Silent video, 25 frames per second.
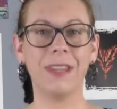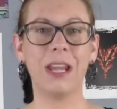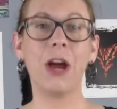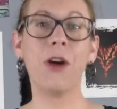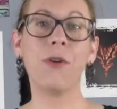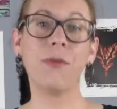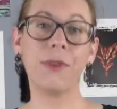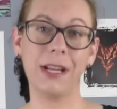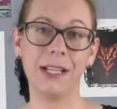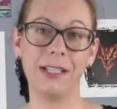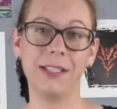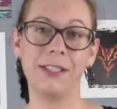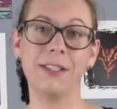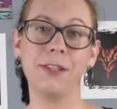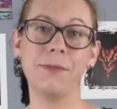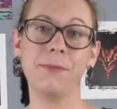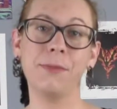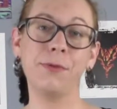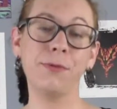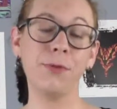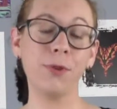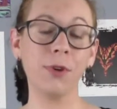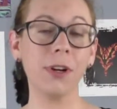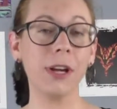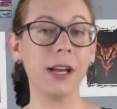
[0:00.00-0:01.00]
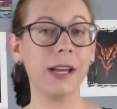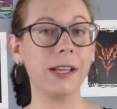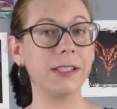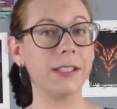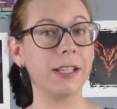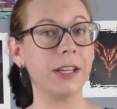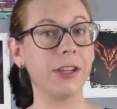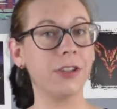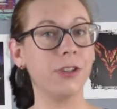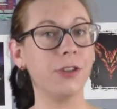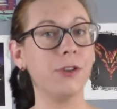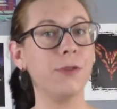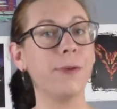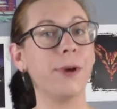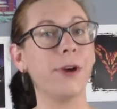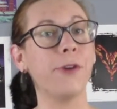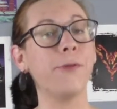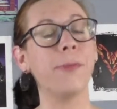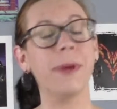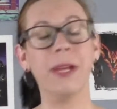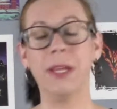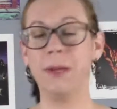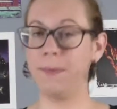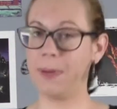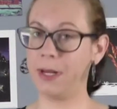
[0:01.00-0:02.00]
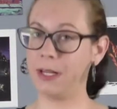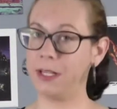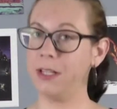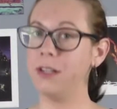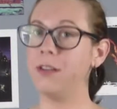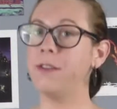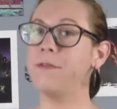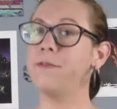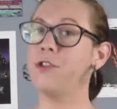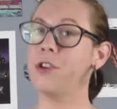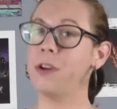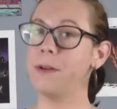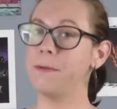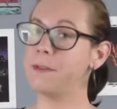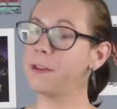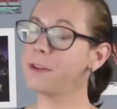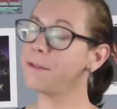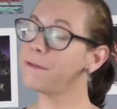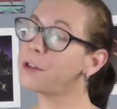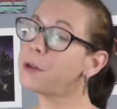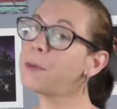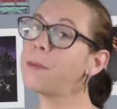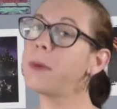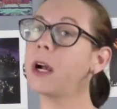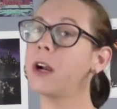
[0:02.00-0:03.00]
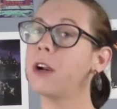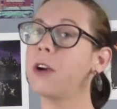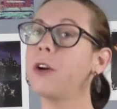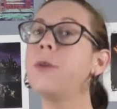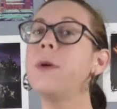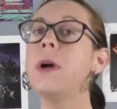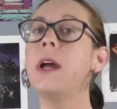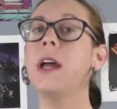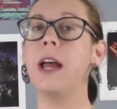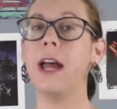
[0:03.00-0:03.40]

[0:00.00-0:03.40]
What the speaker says: Alright, so before I tell you about my opinion of Dreams of Tomorrow,